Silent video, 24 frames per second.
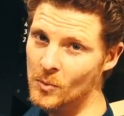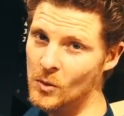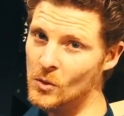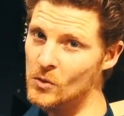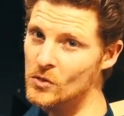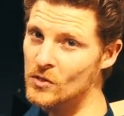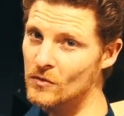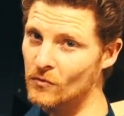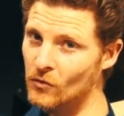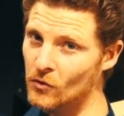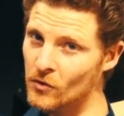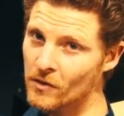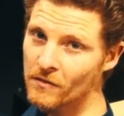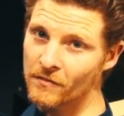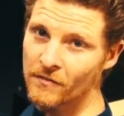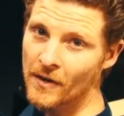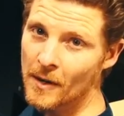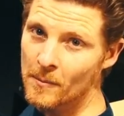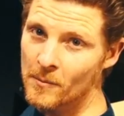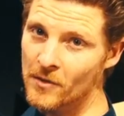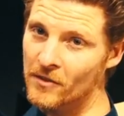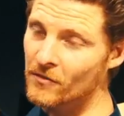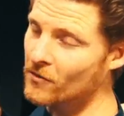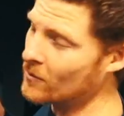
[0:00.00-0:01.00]
pulls off all the
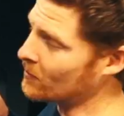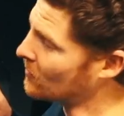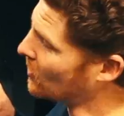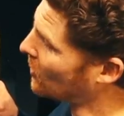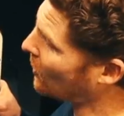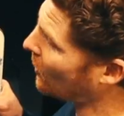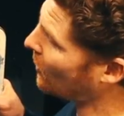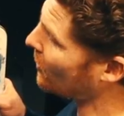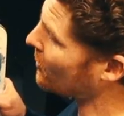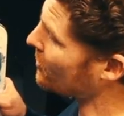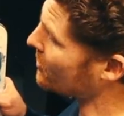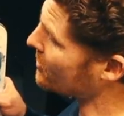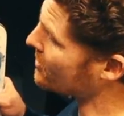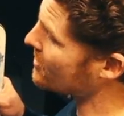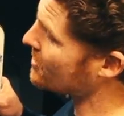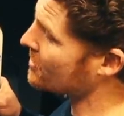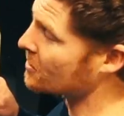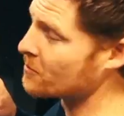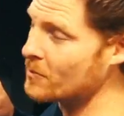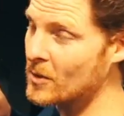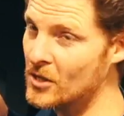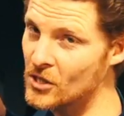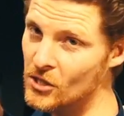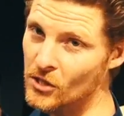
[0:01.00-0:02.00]
fabric from the clothes,
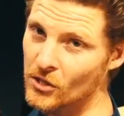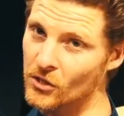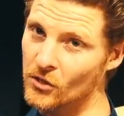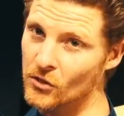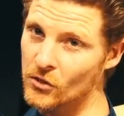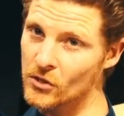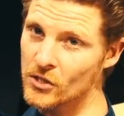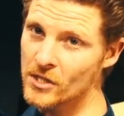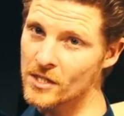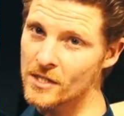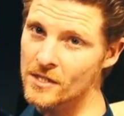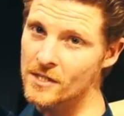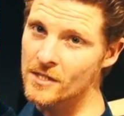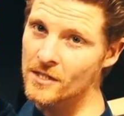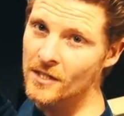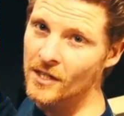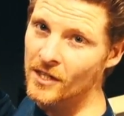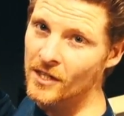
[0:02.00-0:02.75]
especially the hoodies.